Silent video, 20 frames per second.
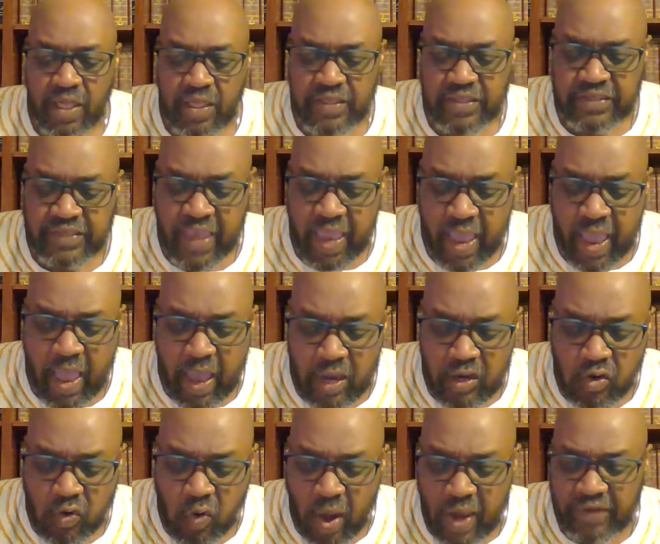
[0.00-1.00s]
Yeah,
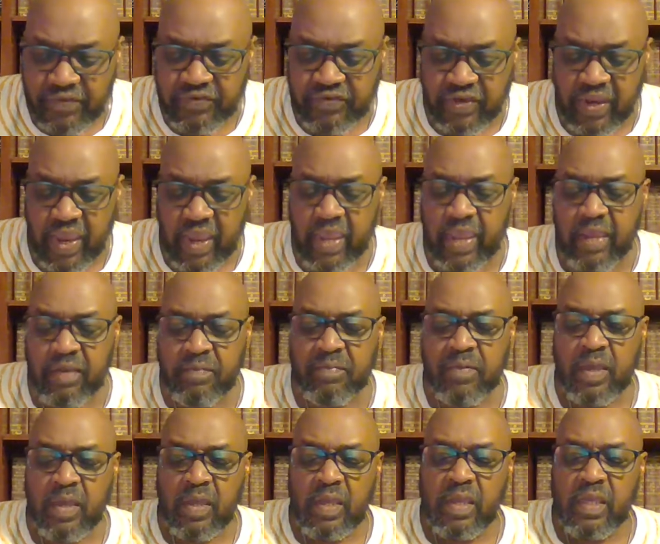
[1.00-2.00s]
Christ came
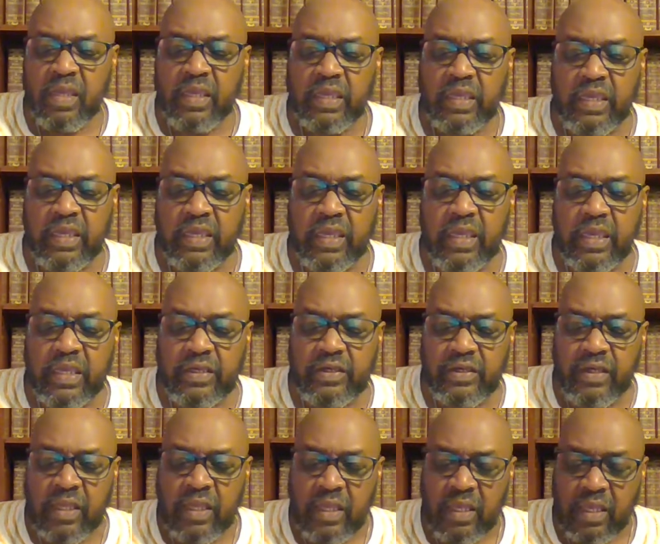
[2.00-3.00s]

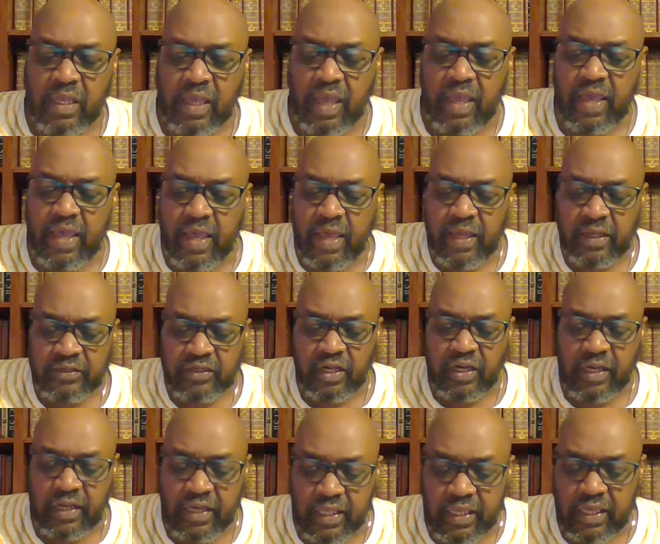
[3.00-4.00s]
in to
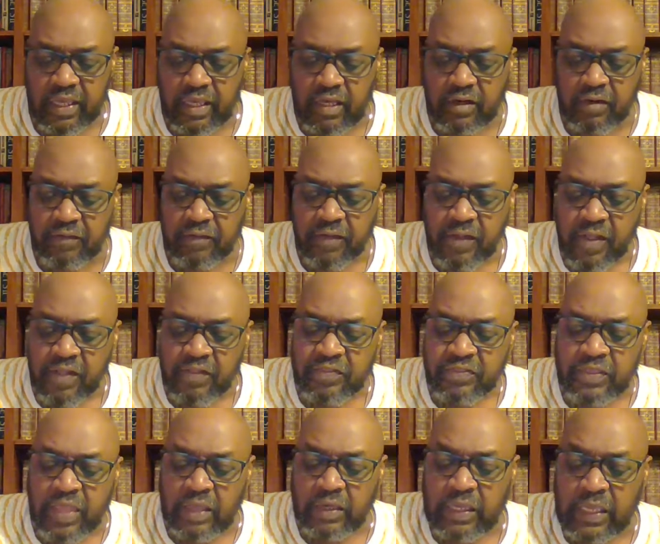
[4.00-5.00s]
live
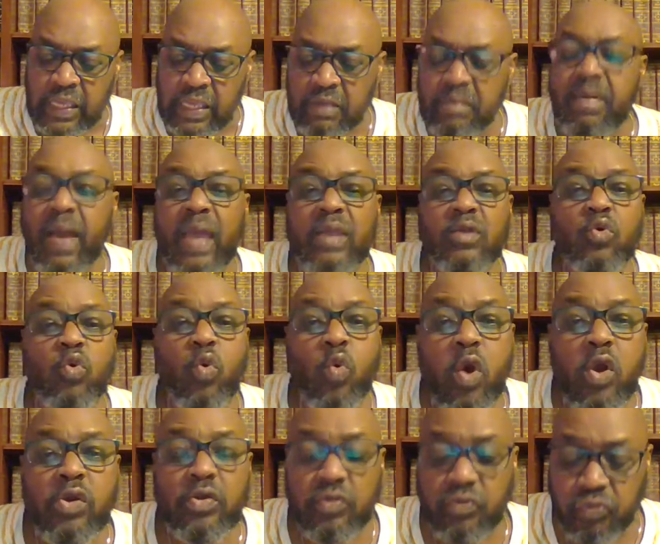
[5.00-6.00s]
that he might
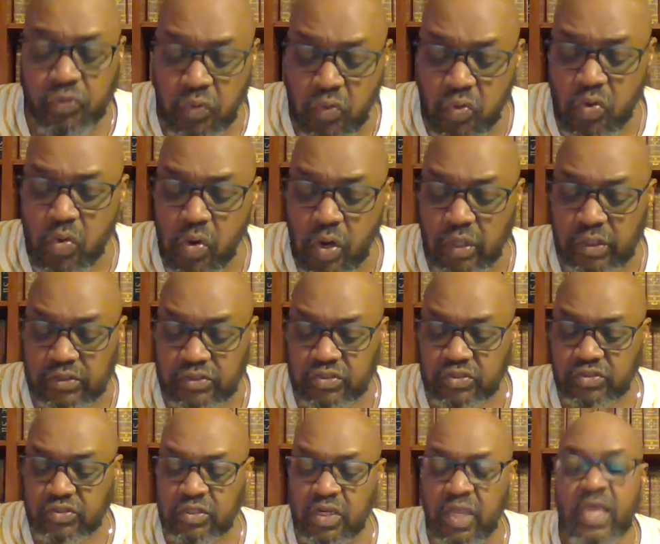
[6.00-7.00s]
work through
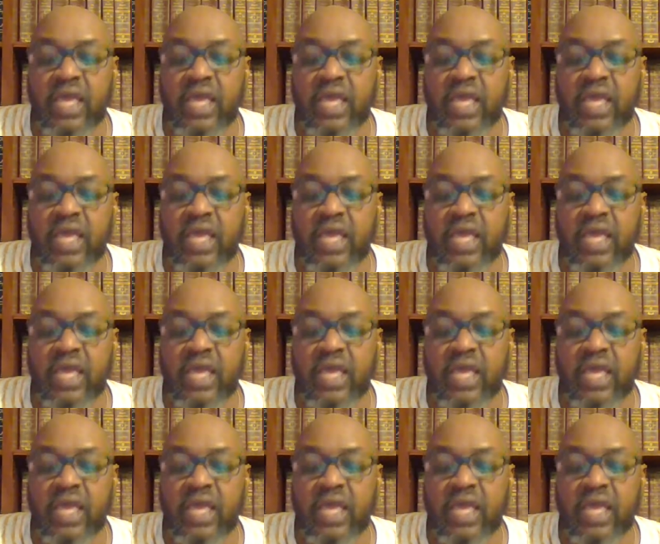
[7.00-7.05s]
us,